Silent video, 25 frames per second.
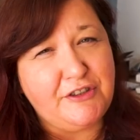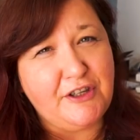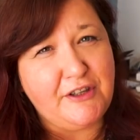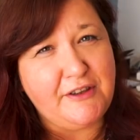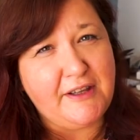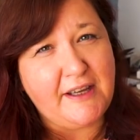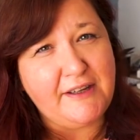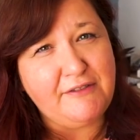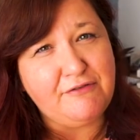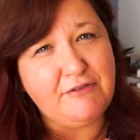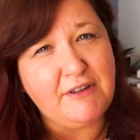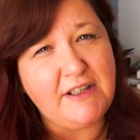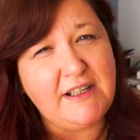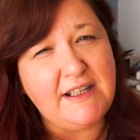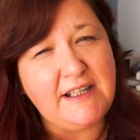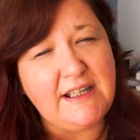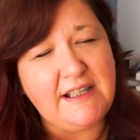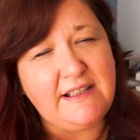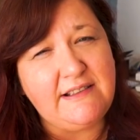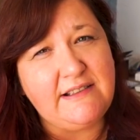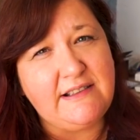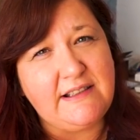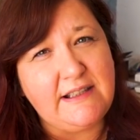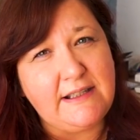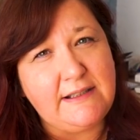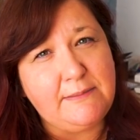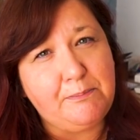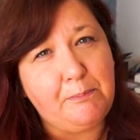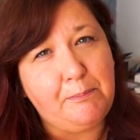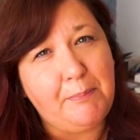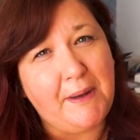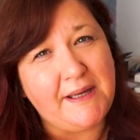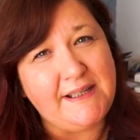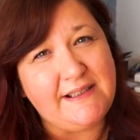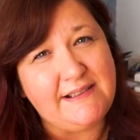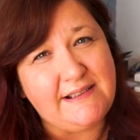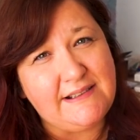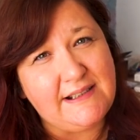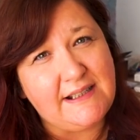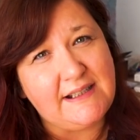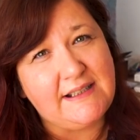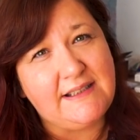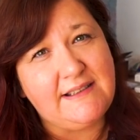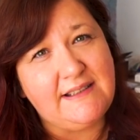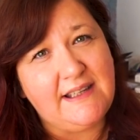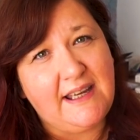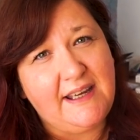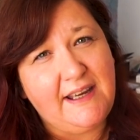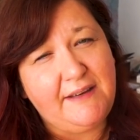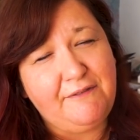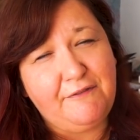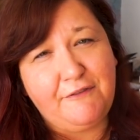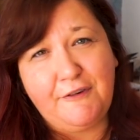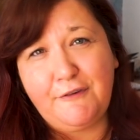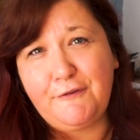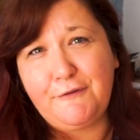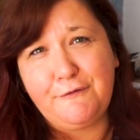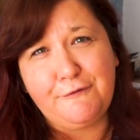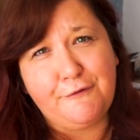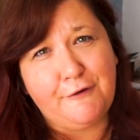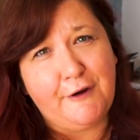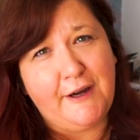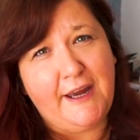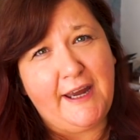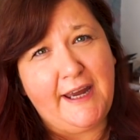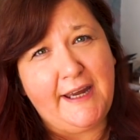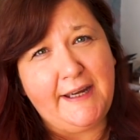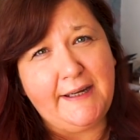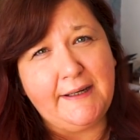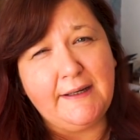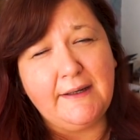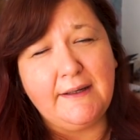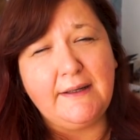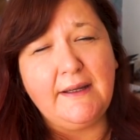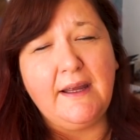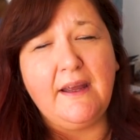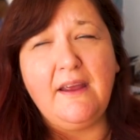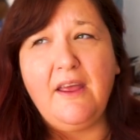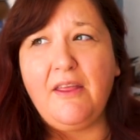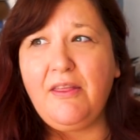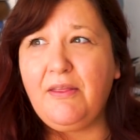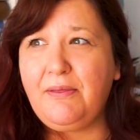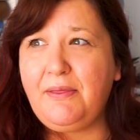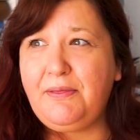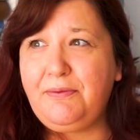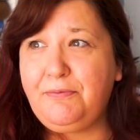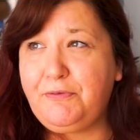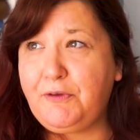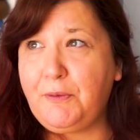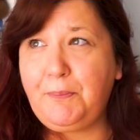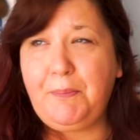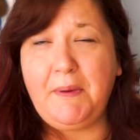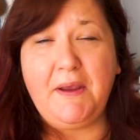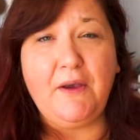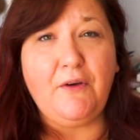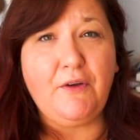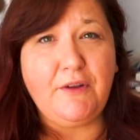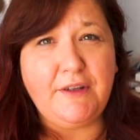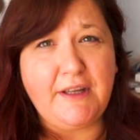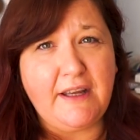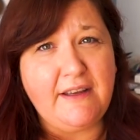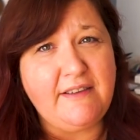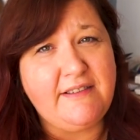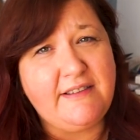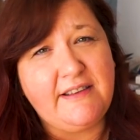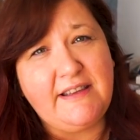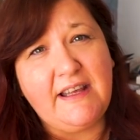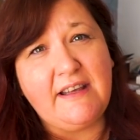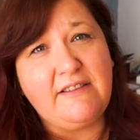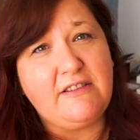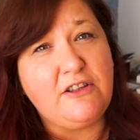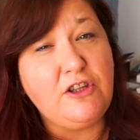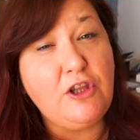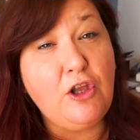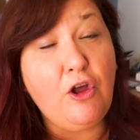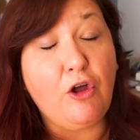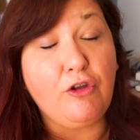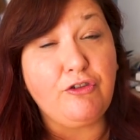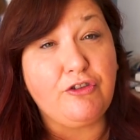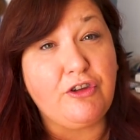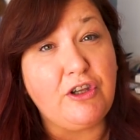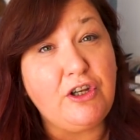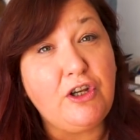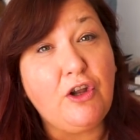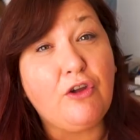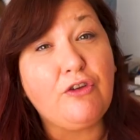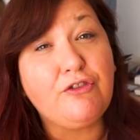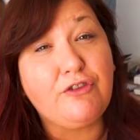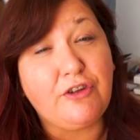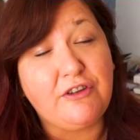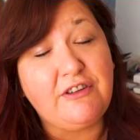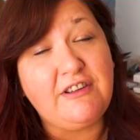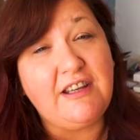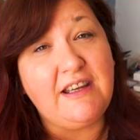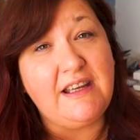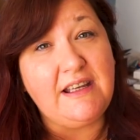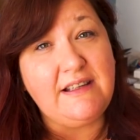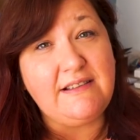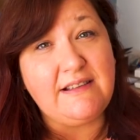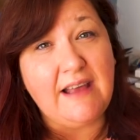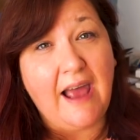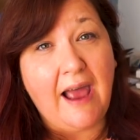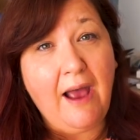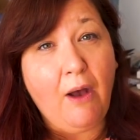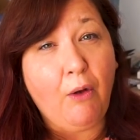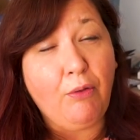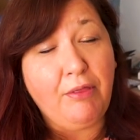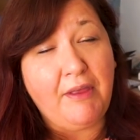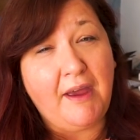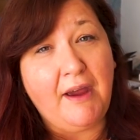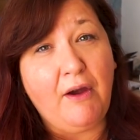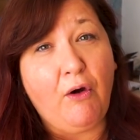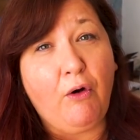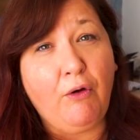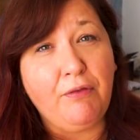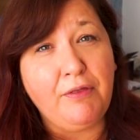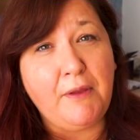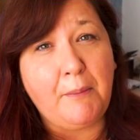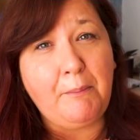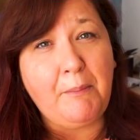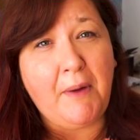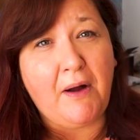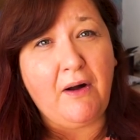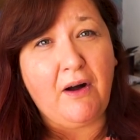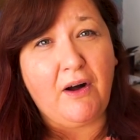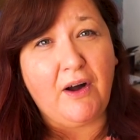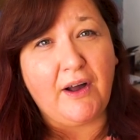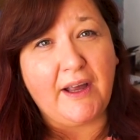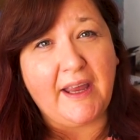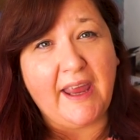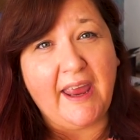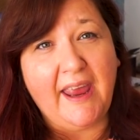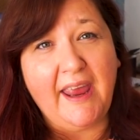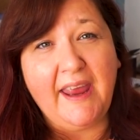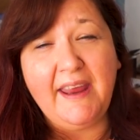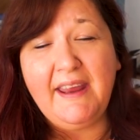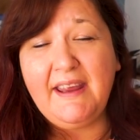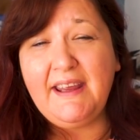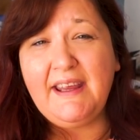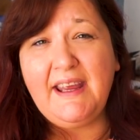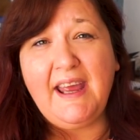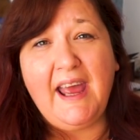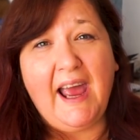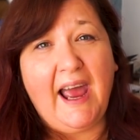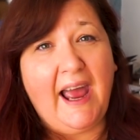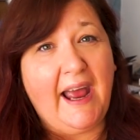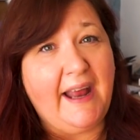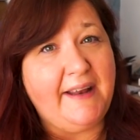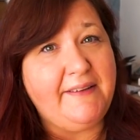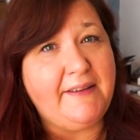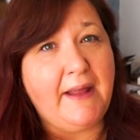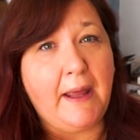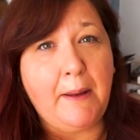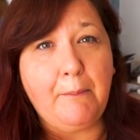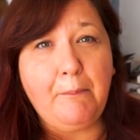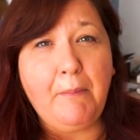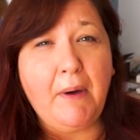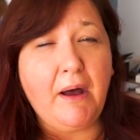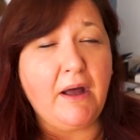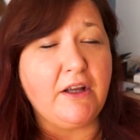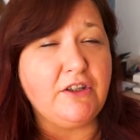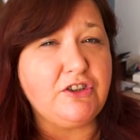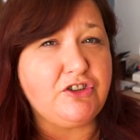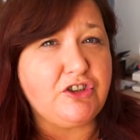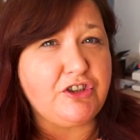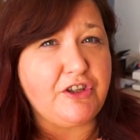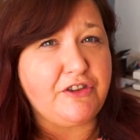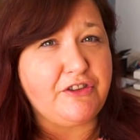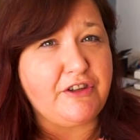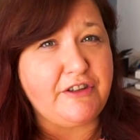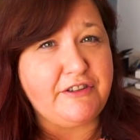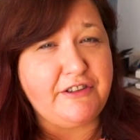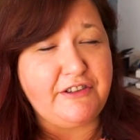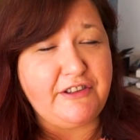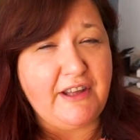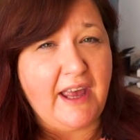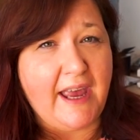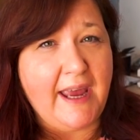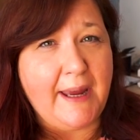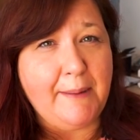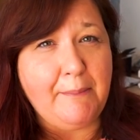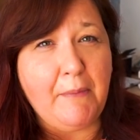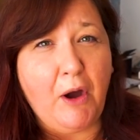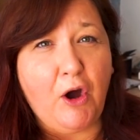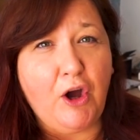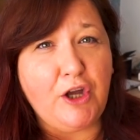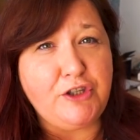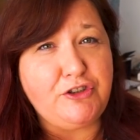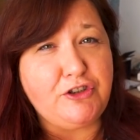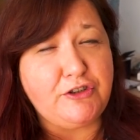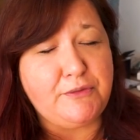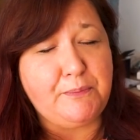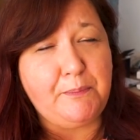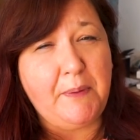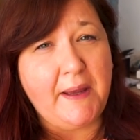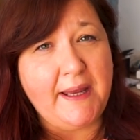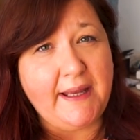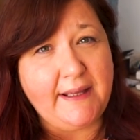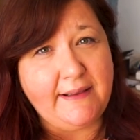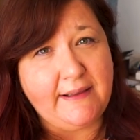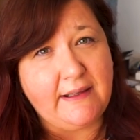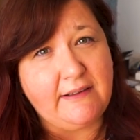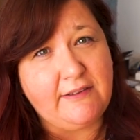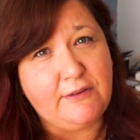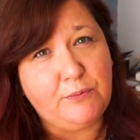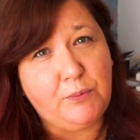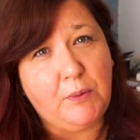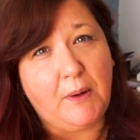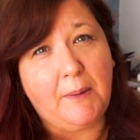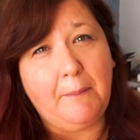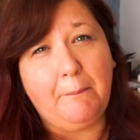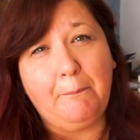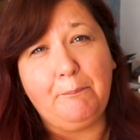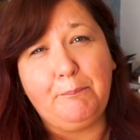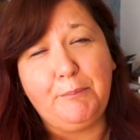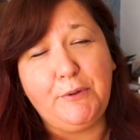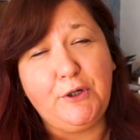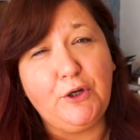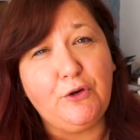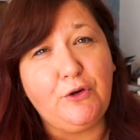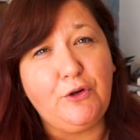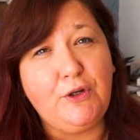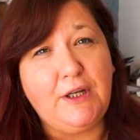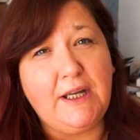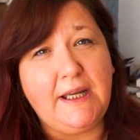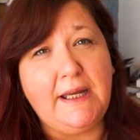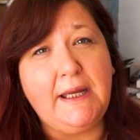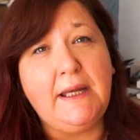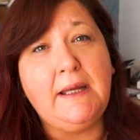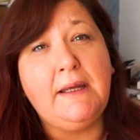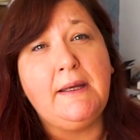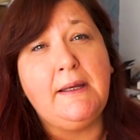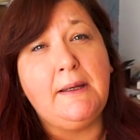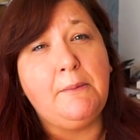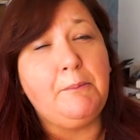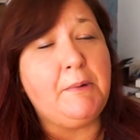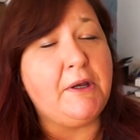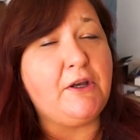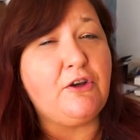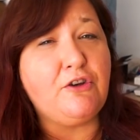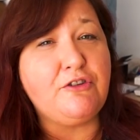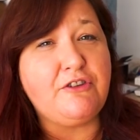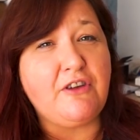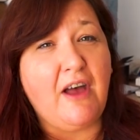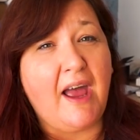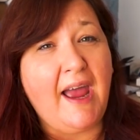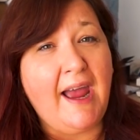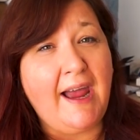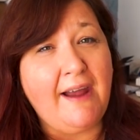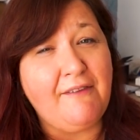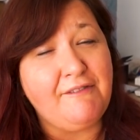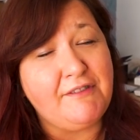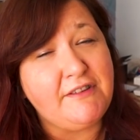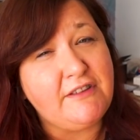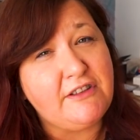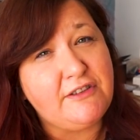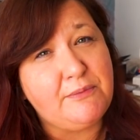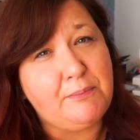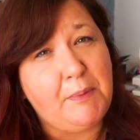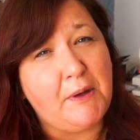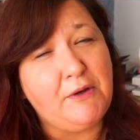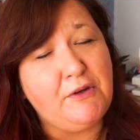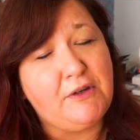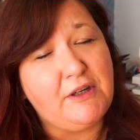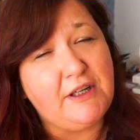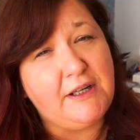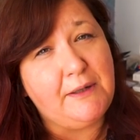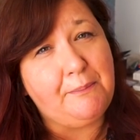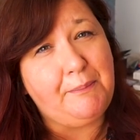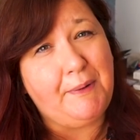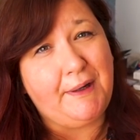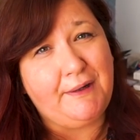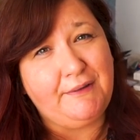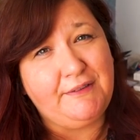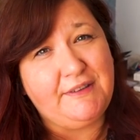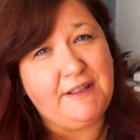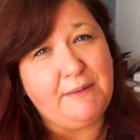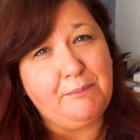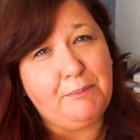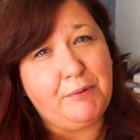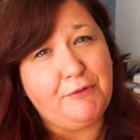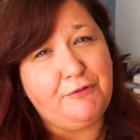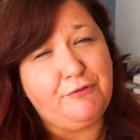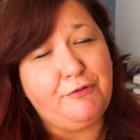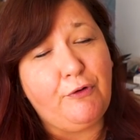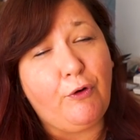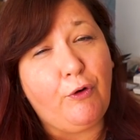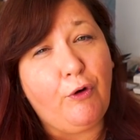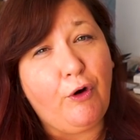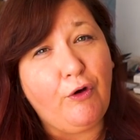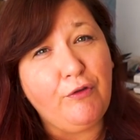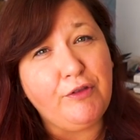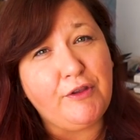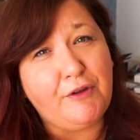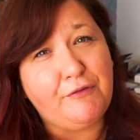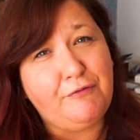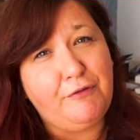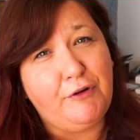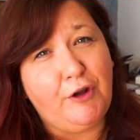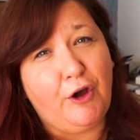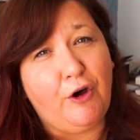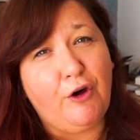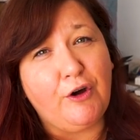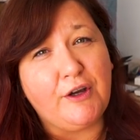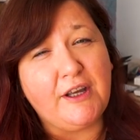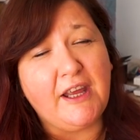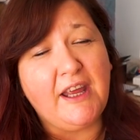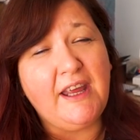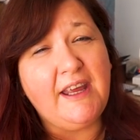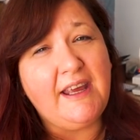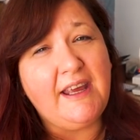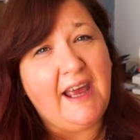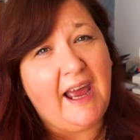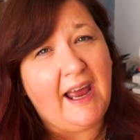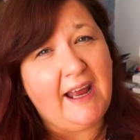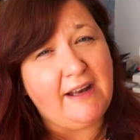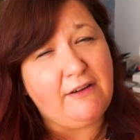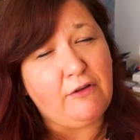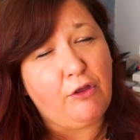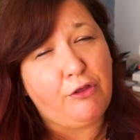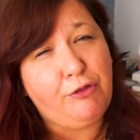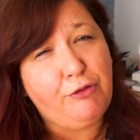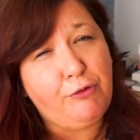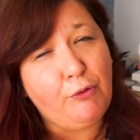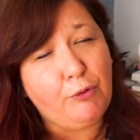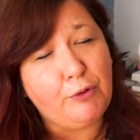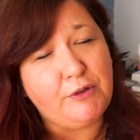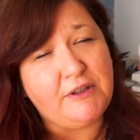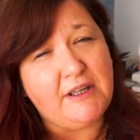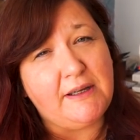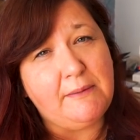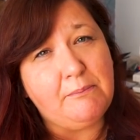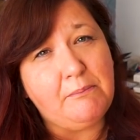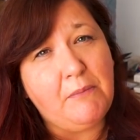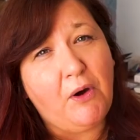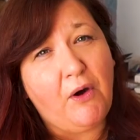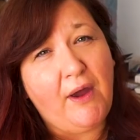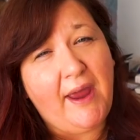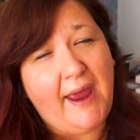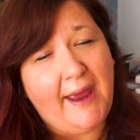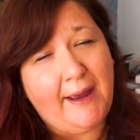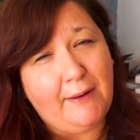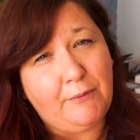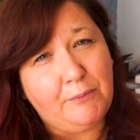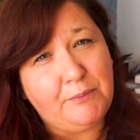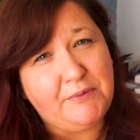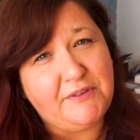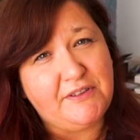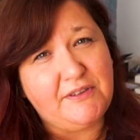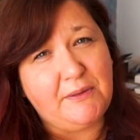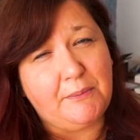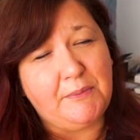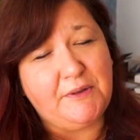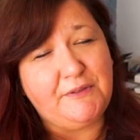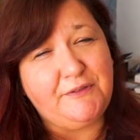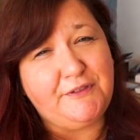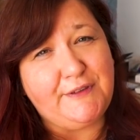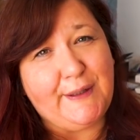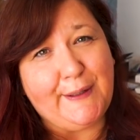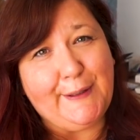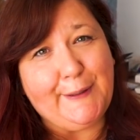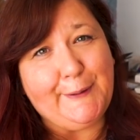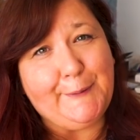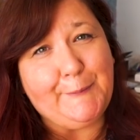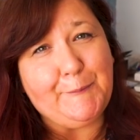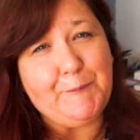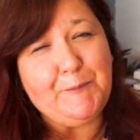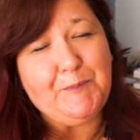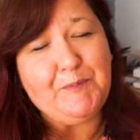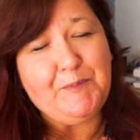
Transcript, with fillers: So they've released this basic tee for free to be honest, there's lots and lots of tees out there on the market and they're much the same. I just picked this one purely because I haven't spoken about it before on the vlog and I thought it might help some of you.